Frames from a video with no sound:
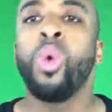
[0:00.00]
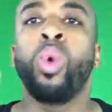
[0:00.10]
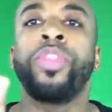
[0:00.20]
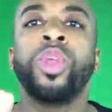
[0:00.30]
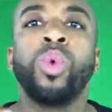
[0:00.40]

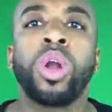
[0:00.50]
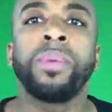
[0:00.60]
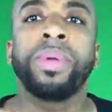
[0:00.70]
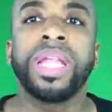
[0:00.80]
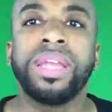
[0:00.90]
whether you want
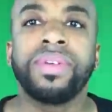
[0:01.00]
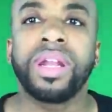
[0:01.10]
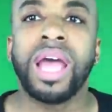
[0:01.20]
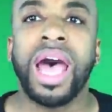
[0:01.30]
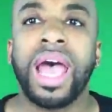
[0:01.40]
to believe it or
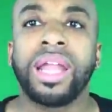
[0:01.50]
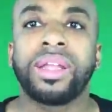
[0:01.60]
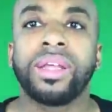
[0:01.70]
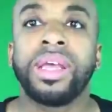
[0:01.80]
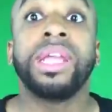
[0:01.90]

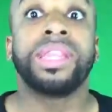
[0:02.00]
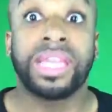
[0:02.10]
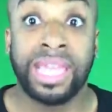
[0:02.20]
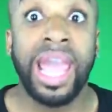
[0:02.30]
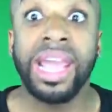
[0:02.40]
not,
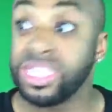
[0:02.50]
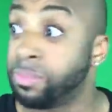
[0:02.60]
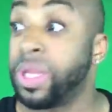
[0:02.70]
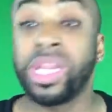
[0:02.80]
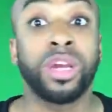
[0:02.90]
the gay's
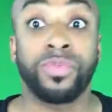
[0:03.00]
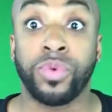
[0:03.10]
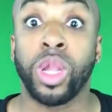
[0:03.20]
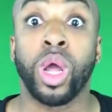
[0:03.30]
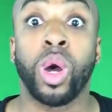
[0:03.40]
been here
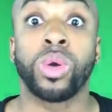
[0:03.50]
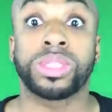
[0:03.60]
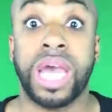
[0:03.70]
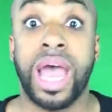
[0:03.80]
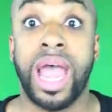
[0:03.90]
for a long
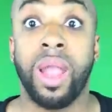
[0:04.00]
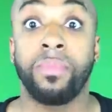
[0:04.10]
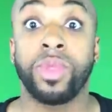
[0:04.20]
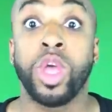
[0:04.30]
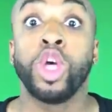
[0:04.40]
time.
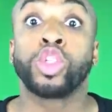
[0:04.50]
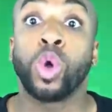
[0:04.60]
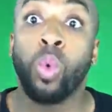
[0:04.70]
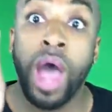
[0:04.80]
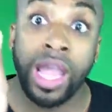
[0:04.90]
So
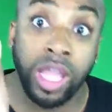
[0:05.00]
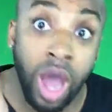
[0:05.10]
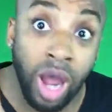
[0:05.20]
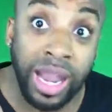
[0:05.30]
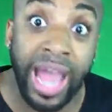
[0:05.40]
while
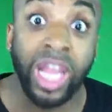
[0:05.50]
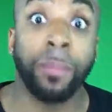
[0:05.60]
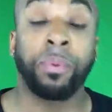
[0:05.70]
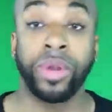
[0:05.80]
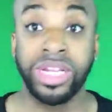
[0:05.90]
y'all out here
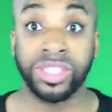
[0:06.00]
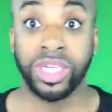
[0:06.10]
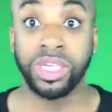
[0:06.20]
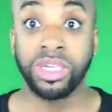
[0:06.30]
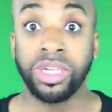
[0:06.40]

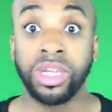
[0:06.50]
preaching